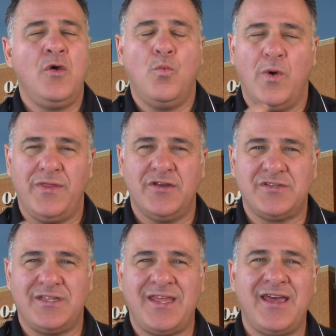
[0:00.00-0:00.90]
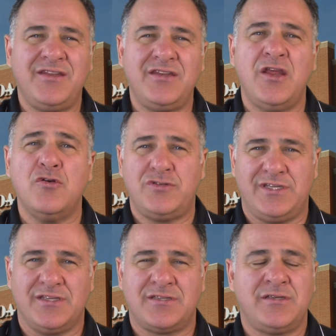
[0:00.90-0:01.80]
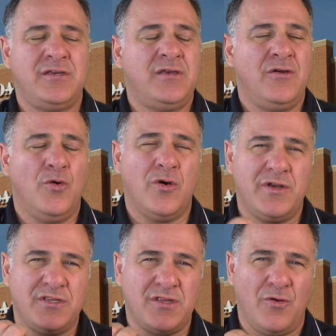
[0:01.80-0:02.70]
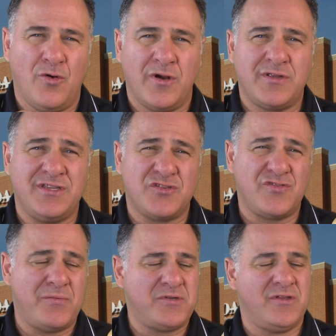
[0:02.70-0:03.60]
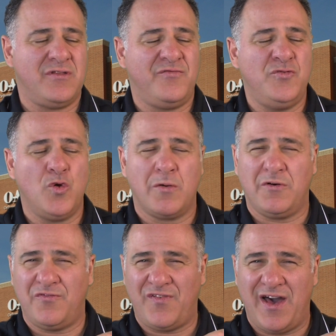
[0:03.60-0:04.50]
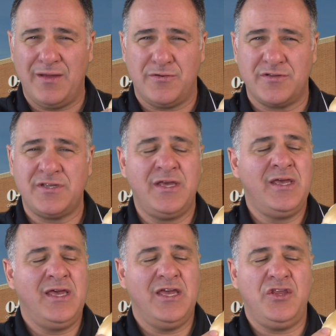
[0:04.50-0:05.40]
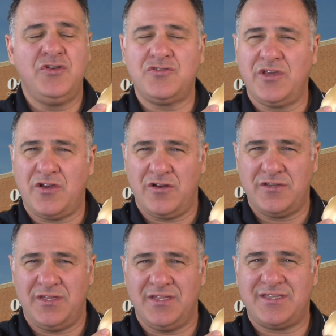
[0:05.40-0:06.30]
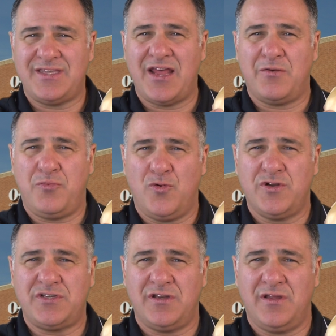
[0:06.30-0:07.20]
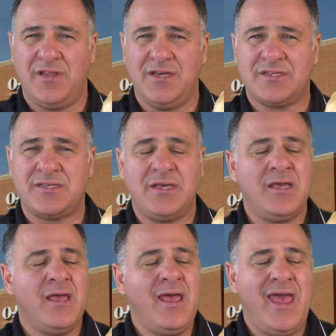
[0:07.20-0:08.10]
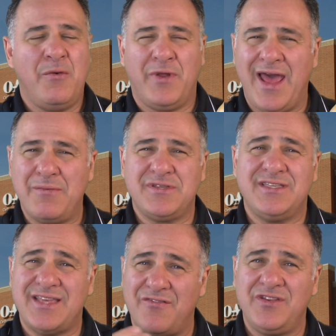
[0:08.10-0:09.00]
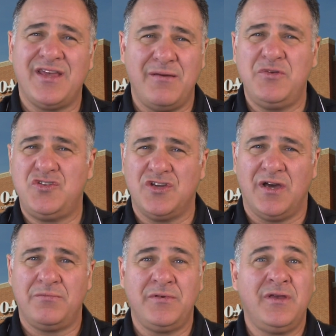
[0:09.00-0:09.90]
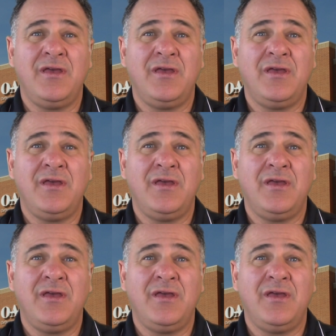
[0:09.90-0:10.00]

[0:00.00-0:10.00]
When there's a tendinosis or disruption of the normal fibers, it usually occurs in the center portion of this. And what happens is every time you jump,